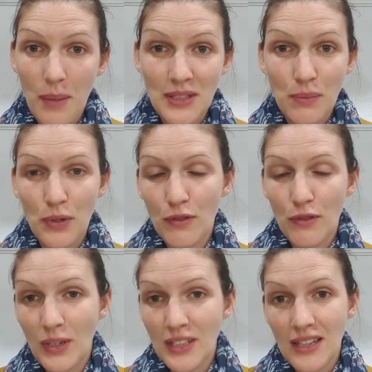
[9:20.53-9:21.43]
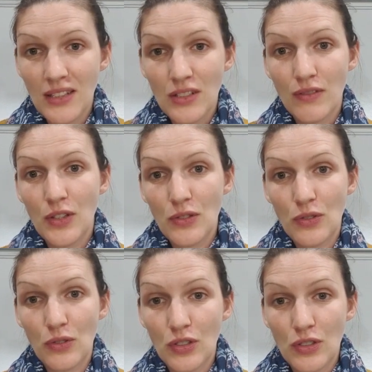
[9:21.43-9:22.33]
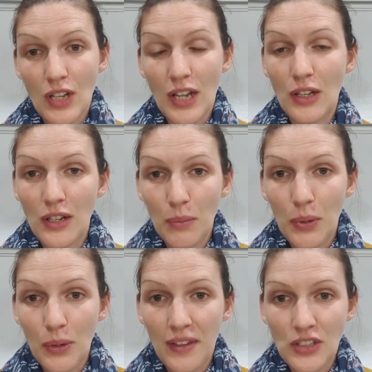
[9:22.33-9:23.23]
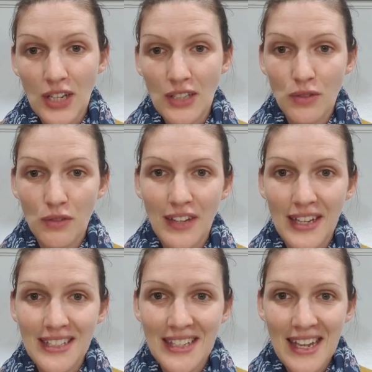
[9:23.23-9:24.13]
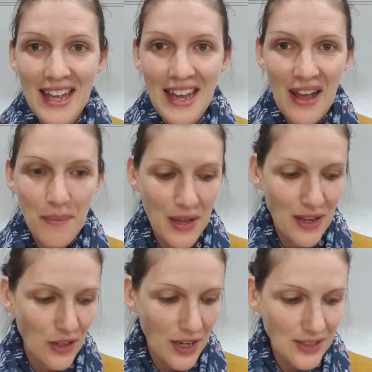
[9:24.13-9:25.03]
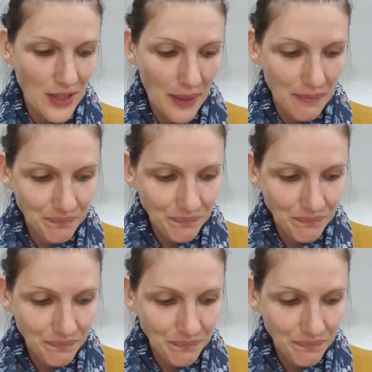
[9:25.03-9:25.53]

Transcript: It's a beautiful one to either diffuse or just dilute and put on their chest or feet at night time.